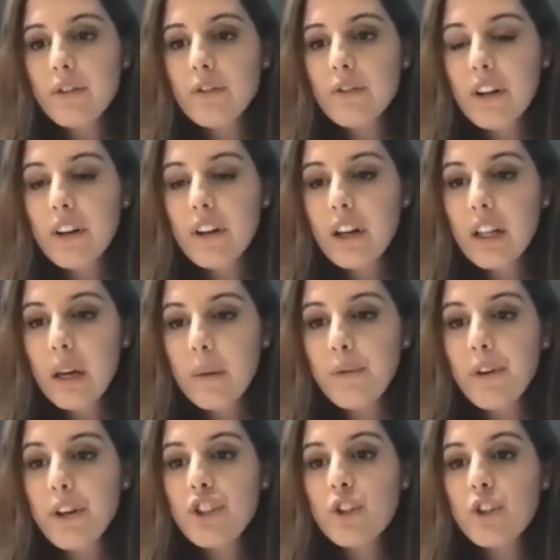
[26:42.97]
spherical
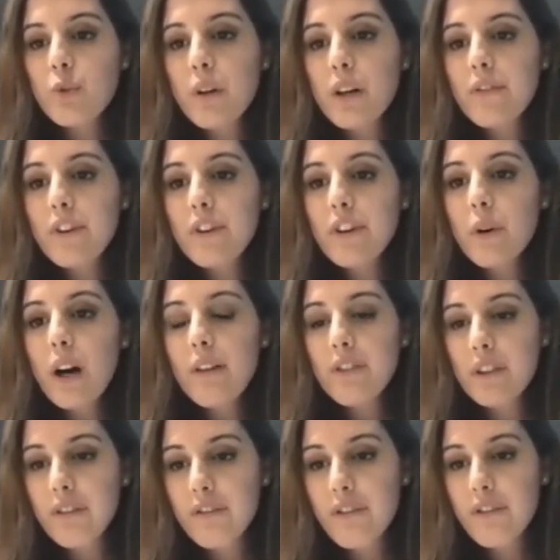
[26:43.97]
aberrations whenever you have a
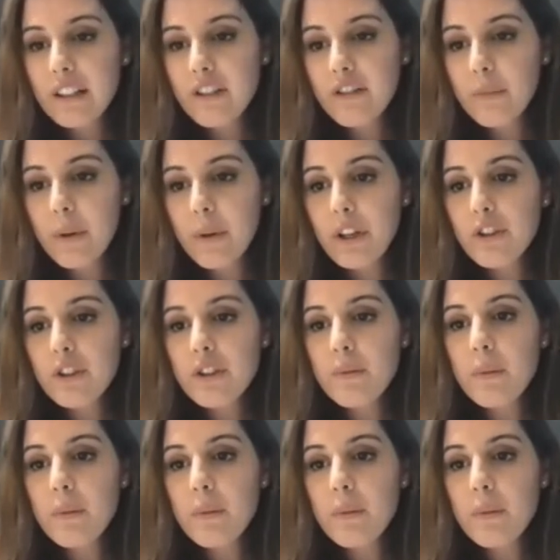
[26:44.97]
refractive patients,